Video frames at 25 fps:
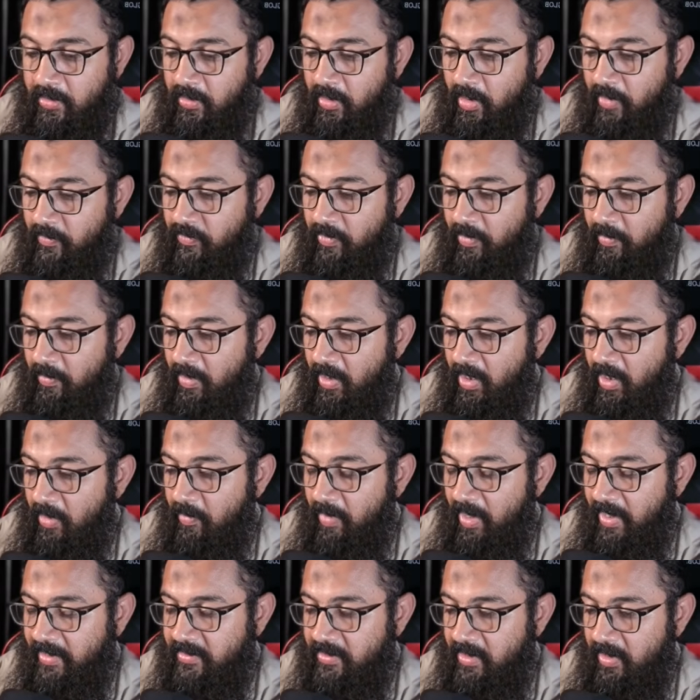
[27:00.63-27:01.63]
of the
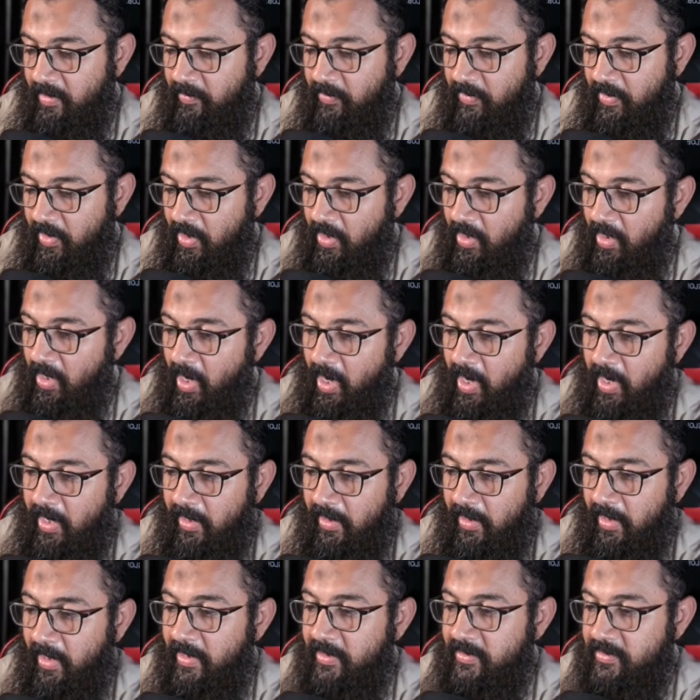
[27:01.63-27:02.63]
MiniMax M3,
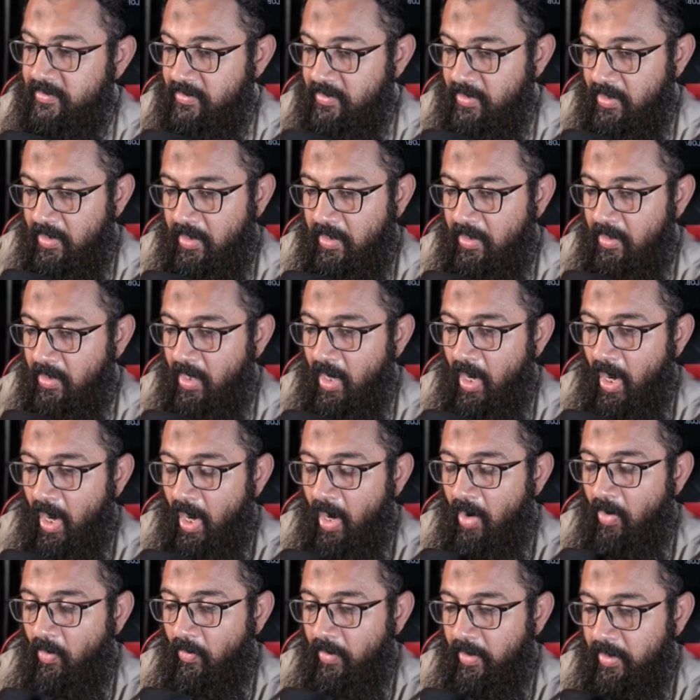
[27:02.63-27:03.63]
and let's see
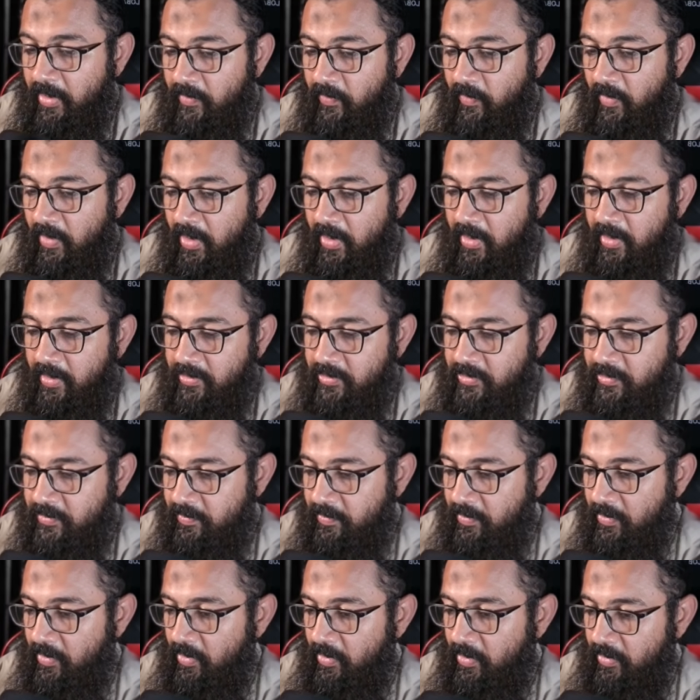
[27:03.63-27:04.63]
how it will
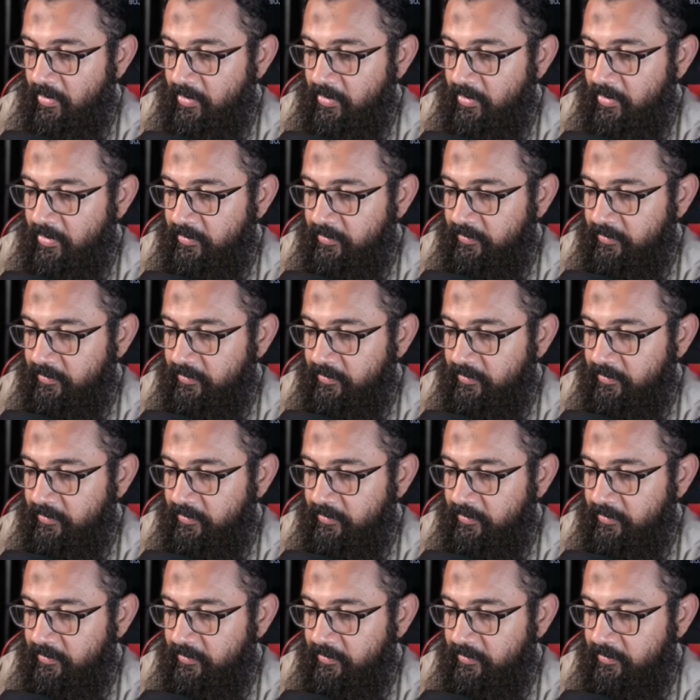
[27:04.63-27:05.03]
respond.